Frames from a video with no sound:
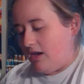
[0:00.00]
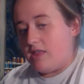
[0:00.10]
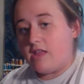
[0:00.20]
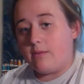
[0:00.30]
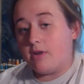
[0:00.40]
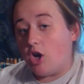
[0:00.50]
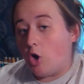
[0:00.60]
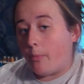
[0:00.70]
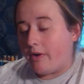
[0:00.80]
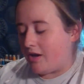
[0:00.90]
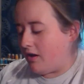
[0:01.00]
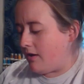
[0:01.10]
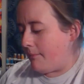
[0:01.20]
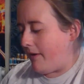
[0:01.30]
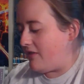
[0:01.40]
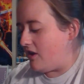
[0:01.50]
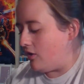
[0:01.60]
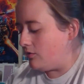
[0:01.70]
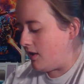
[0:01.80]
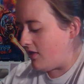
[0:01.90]
And then I'm going to open it up, and the
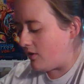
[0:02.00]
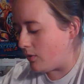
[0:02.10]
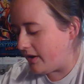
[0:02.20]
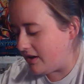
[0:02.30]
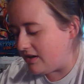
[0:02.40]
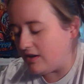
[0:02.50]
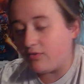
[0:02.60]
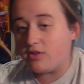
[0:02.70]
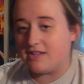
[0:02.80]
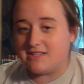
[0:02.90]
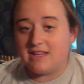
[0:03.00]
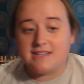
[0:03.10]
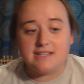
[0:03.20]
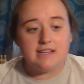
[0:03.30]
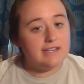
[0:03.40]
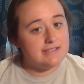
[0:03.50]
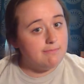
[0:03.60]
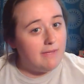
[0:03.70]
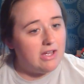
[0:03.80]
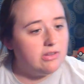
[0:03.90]
only thing we're going to need for this lesson is a
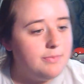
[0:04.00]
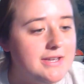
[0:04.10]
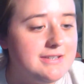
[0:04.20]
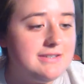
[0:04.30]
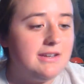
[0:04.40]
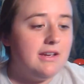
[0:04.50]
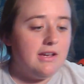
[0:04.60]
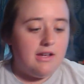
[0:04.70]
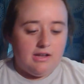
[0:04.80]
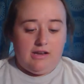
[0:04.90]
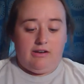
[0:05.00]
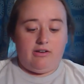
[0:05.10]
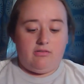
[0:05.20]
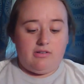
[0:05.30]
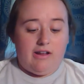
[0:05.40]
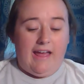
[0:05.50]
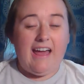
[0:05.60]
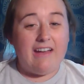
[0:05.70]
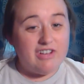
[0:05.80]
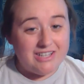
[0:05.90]
mouthpiece. Now, I don't
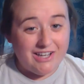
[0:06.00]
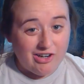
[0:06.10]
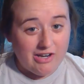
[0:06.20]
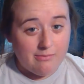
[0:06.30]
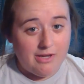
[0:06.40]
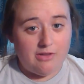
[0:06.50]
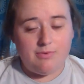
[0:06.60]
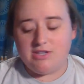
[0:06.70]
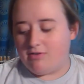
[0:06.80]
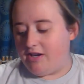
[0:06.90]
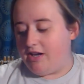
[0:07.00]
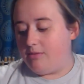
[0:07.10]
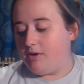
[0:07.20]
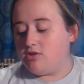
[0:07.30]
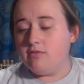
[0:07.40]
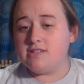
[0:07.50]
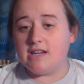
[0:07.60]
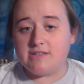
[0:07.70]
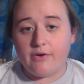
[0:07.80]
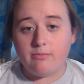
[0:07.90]
have a clarinet mouthpiece right now, but I do have a
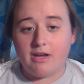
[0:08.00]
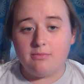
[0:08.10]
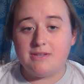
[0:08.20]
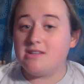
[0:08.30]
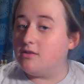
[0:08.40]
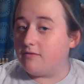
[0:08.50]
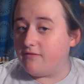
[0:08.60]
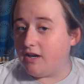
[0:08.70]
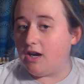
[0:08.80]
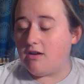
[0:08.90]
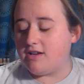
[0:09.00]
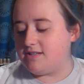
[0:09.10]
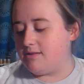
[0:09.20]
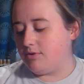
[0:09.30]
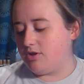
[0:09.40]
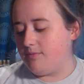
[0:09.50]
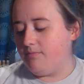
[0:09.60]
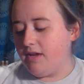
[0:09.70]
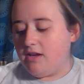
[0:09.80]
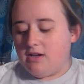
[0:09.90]
saxophone mouthpiece, and they're very similar.
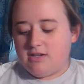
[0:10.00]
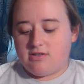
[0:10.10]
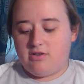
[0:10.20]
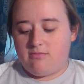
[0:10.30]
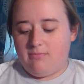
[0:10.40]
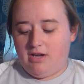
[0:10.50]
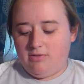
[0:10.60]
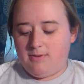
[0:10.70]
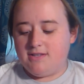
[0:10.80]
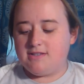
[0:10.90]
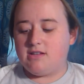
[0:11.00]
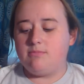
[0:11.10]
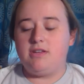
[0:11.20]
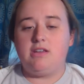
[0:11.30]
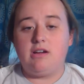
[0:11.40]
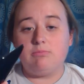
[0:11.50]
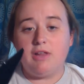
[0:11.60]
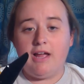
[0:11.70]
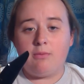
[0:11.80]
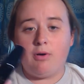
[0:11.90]
So your mouthpiece is going to be a
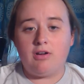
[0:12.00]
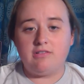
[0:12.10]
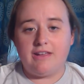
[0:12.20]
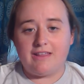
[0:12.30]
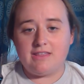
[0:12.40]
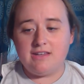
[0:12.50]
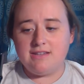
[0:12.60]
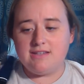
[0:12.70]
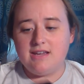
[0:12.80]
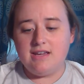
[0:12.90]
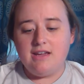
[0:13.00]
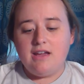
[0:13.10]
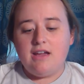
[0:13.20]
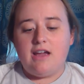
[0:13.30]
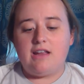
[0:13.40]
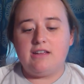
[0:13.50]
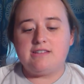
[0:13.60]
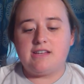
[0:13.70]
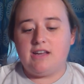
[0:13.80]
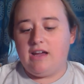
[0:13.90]
black part like this, and
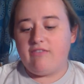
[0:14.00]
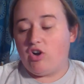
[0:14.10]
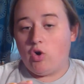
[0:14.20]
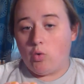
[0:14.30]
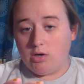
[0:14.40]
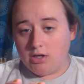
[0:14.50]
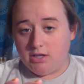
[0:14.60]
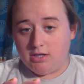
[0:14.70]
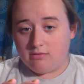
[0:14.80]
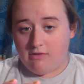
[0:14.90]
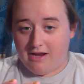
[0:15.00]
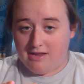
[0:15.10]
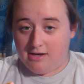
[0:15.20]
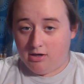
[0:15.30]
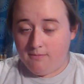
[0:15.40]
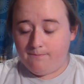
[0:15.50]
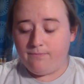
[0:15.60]
it's going to have a cork right here.